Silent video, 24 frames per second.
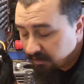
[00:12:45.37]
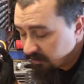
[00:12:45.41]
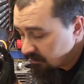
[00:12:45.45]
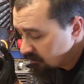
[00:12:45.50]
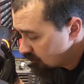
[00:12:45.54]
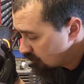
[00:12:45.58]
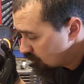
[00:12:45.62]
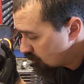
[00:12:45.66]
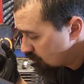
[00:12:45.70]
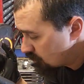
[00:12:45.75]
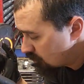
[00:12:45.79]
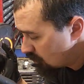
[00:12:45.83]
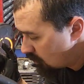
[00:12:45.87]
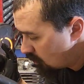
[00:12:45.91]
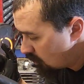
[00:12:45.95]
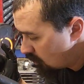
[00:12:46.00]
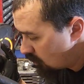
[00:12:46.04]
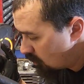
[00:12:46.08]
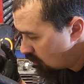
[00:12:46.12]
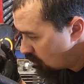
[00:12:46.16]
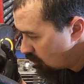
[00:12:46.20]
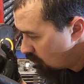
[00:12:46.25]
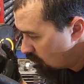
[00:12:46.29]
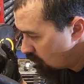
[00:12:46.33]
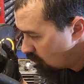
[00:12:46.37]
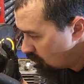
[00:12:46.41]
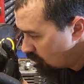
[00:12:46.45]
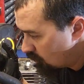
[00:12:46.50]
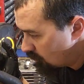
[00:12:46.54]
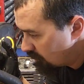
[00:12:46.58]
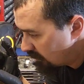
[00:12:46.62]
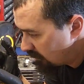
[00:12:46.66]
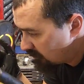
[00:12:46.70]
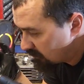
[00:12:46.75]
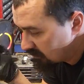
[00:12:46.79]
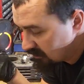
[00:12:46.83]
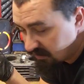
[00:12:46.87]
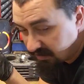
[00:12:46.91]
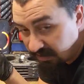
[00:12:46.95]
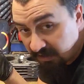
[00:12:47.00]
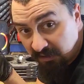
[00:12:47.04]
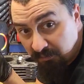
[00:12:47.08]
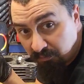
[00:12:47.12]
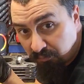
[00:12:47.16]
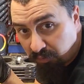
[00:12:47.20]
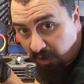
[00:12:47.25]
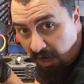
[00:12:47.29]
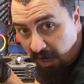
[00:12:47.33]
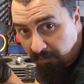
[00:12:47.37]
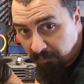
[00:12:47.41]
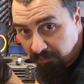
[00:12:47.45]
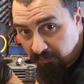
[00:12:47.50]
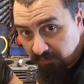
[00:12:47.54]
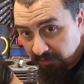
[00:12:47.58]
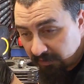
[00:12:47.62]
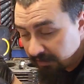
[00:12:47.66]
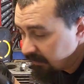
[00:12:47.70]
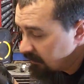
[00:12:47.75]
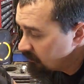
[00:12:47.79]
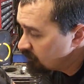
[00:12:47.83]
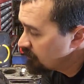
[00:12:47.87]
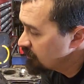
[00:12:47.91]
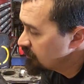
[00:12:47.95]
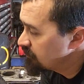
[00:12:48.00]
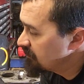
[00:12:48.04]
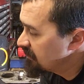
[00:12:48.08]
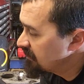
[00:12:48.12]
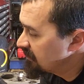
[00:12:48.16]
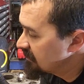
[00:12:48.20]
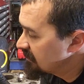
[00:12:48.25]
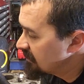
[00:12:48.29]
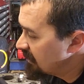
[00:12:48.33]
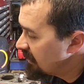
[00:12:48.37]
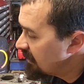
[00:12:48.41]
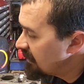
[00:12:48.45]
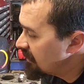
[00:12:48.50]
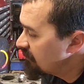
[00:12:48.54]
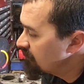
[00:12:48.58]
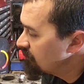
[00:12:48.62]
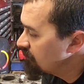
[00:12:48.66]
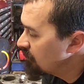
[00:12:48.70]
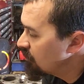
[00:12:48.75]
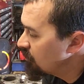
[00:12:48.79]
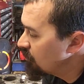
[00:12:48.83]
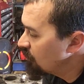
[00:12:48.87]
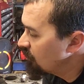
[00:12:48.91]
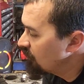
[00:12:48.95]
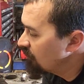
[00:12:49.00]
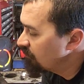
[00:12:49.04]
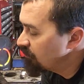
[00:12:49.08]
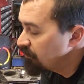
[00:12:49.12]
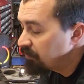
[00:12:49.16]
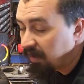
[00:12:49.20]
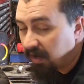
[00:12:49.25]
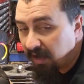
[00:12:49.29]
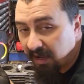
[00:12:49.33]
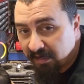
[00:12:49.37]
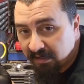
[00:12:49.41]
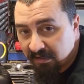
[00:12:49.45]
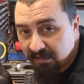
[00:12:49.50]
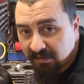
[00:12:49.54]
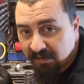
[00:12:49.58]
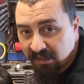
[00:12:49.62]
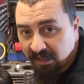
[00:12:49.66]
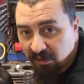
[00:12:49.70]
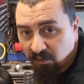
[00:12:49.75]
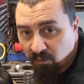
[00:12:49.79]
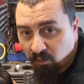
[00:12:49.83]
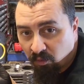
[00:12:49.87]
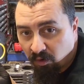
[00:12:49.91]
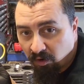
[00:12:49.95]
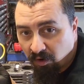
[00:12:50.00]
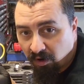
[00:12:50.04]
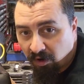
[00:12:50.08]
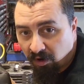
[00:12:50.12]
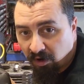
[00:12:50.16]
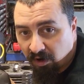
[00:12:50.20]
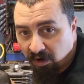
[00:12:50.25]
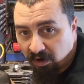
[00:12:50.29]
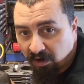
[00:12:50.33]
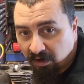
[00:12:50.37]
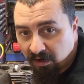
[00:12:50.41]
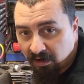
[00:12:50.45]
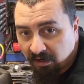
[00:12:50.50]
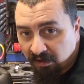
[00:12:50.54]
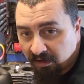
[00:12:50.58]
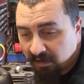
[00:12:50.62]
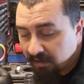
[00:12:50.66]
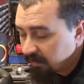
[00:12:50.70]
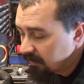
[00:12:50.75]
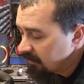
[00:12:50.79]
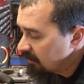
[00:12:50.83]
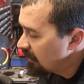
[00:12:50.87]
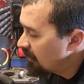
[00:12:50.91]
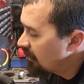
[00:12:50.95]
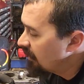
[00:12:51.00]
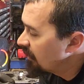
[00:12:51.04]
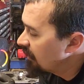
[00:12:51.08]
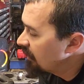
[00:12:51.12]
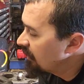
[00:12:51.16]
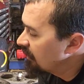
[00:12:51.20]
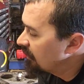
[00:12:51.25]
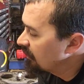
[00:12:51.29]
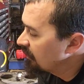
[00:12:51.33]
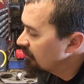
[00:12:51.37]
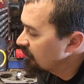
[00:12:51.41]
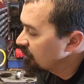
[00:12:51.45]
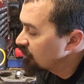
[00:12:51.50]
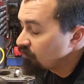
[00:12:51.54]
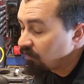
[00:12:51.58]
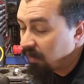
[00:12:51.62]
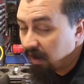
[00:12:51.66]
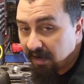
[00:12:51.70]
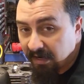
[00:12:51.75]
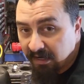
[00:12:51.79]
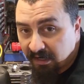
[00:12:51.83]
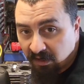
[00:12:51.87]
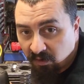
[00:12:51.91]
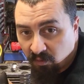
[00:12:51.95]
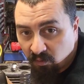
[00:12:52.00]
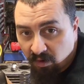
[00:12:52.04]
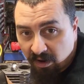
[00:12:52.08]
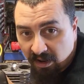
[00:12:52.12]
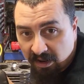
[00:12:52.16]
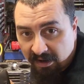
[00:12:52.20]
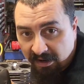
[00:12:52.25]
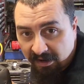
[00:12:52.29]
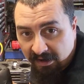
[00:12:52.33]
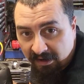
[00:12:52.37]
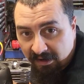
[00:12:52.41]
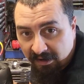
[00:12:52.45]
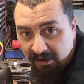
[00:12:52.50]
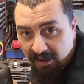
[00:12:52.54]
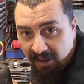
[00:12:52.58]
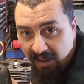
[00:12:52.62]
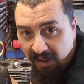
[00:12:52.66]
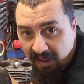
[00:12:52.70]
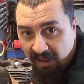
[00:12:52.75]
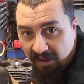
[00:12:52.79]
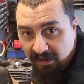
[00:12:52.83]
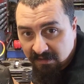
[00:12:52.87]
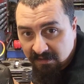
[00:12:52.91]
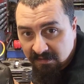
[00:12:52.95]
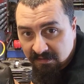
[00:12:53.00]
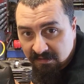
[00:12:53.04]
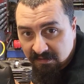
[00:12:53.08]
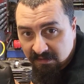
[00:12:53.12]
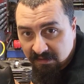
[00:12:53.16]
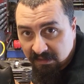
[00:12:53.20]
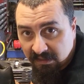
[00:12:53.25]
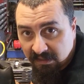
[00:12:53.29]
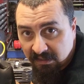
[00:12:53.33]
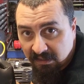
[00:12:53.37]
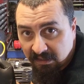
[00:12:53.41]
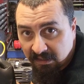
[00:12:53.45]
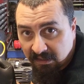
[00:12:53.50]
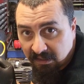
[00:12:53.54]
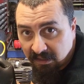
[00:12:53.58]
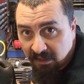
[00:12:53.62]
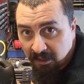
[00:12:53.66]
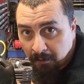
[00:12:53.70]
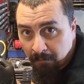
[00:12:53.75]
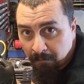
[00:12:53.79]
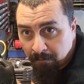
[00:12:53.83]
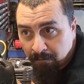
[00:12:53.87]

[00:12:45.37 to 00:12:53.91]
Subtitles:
So they were seated properly, which means they didn't move, but they were grinding away at the